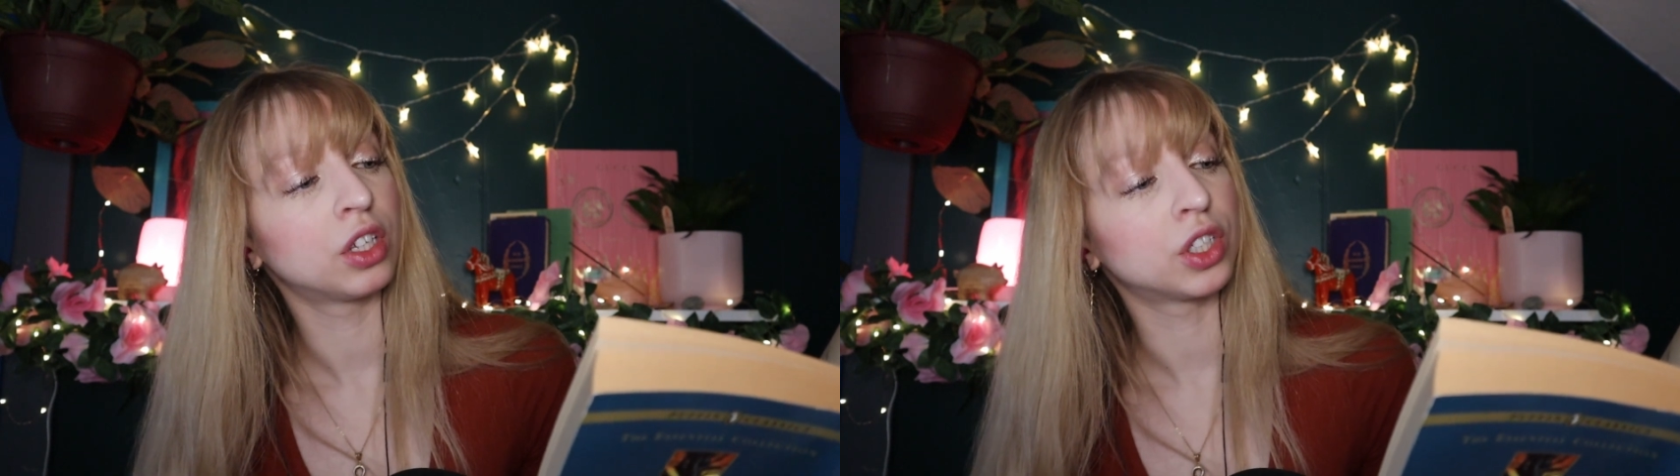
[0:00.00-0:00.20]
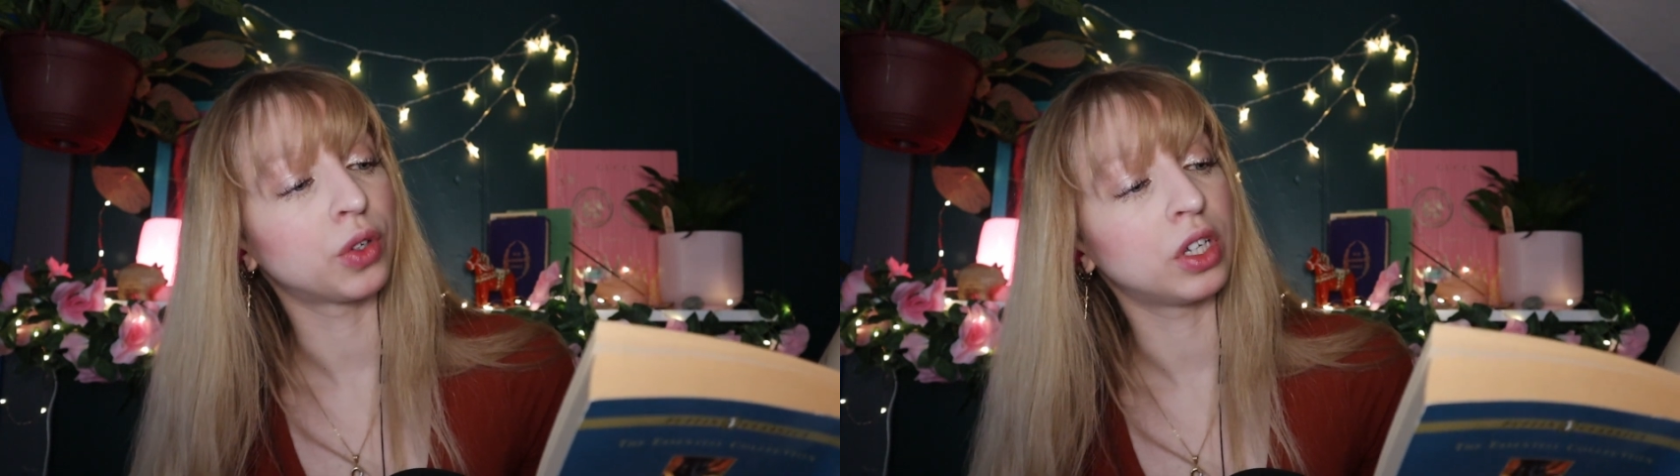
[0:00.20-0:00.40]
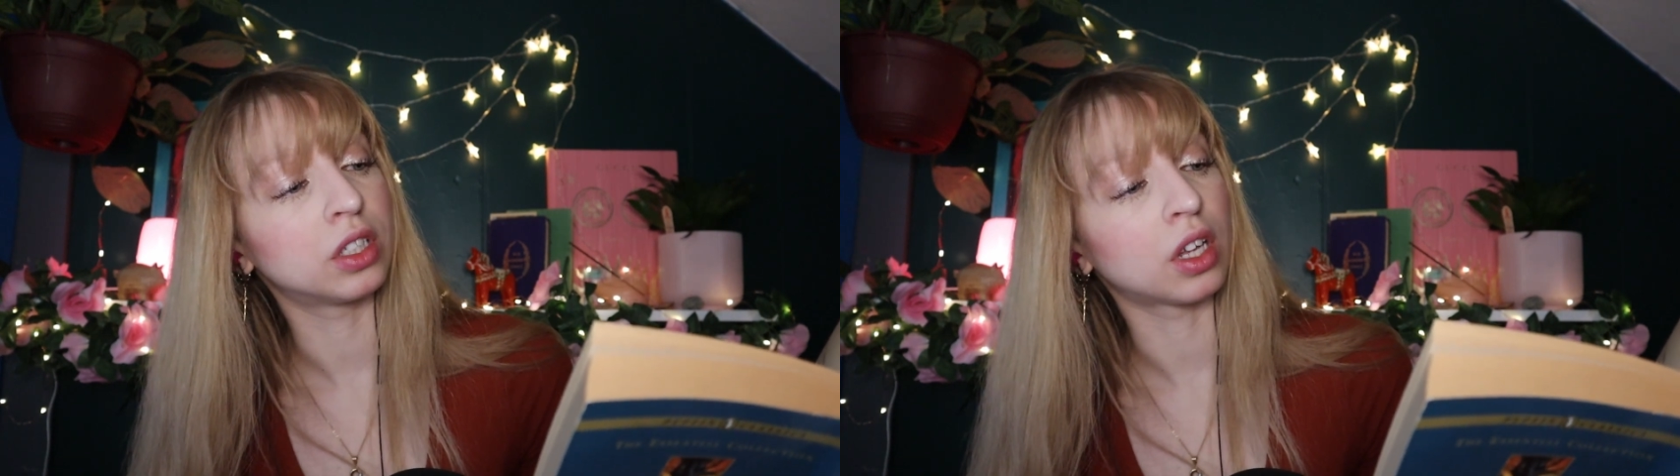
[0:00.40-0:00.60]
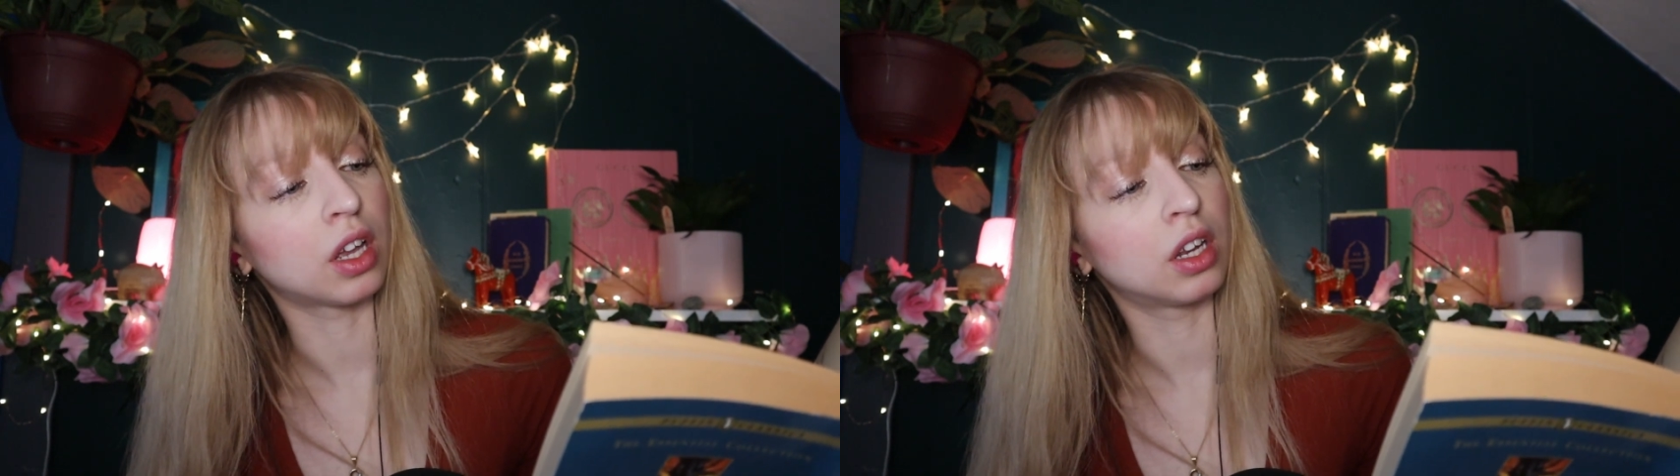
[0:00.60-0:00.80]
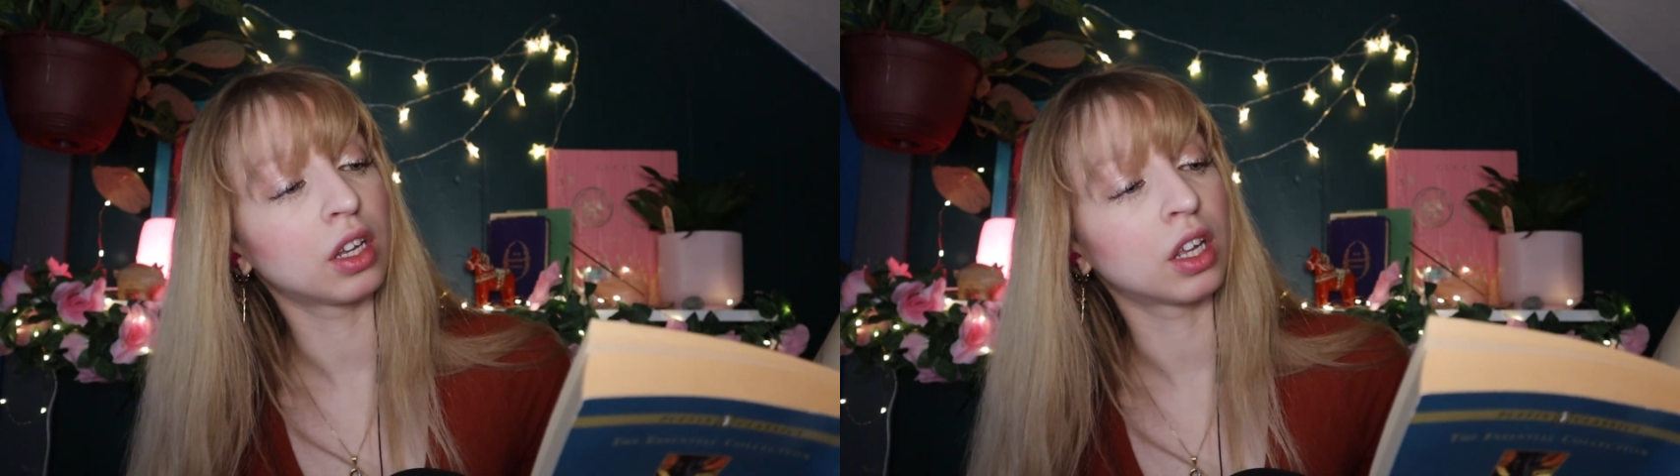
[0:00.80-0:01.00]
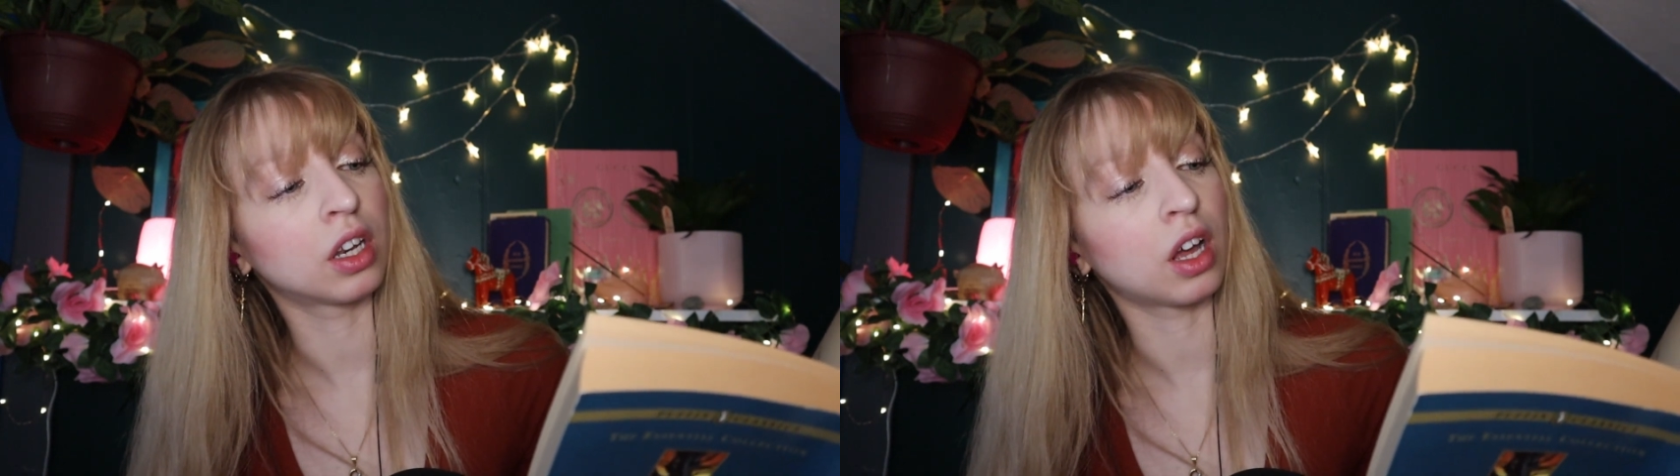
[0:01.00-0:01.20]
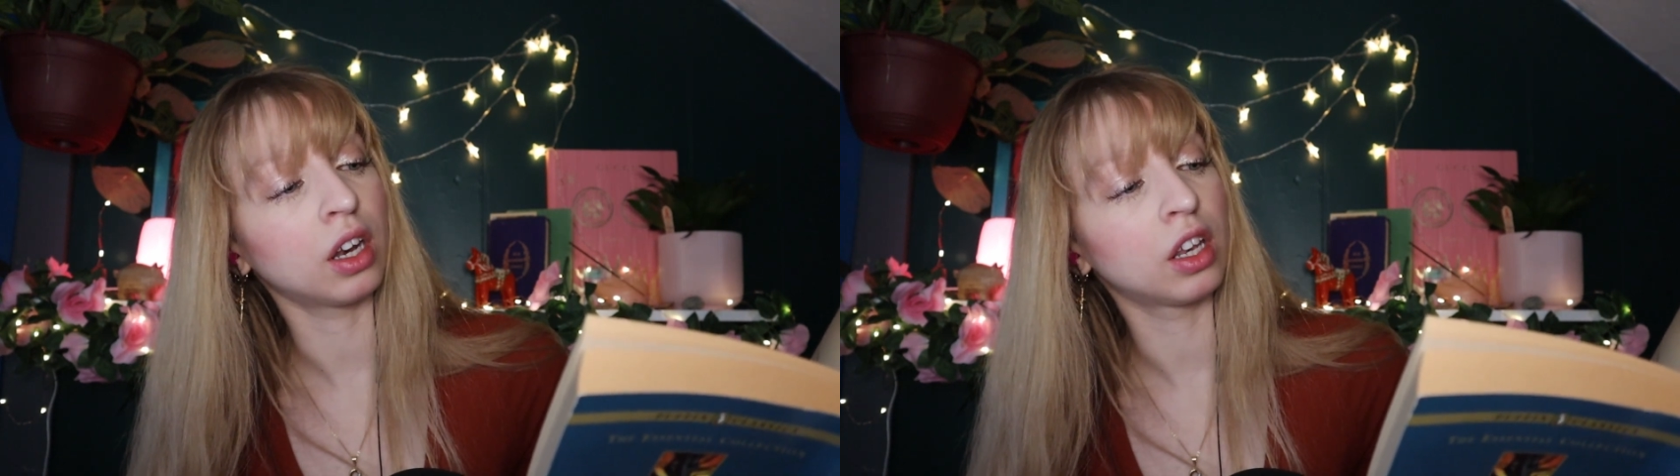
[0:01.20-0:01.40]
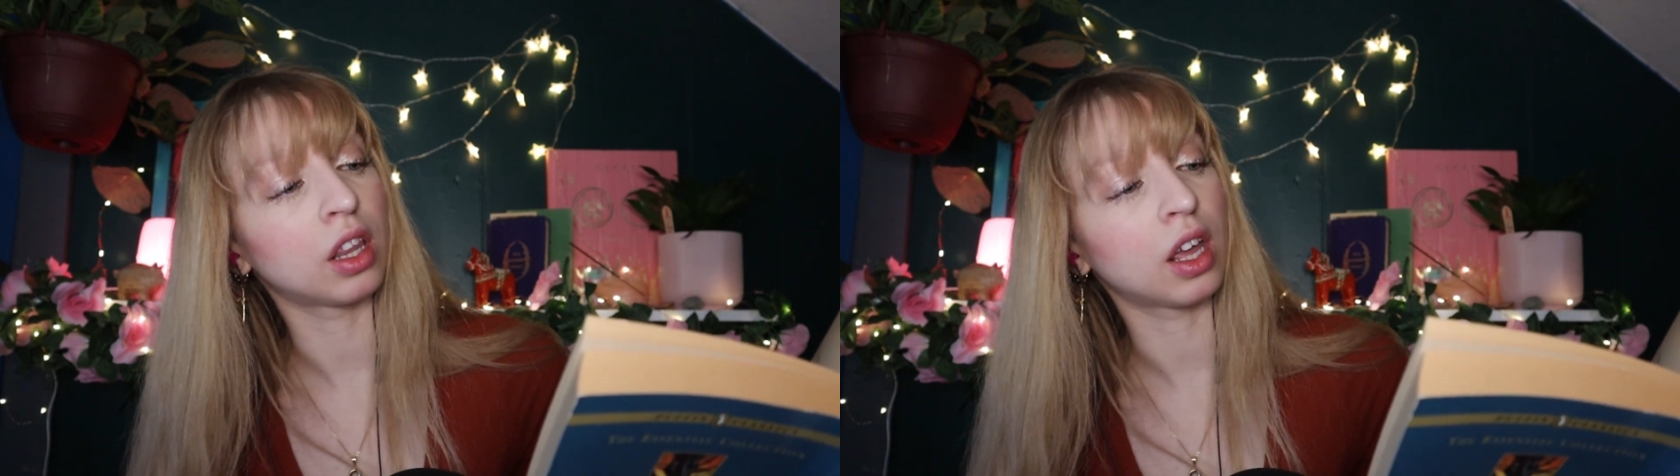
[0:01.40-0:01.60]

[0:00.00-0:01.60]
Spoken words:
So he said, "Cannot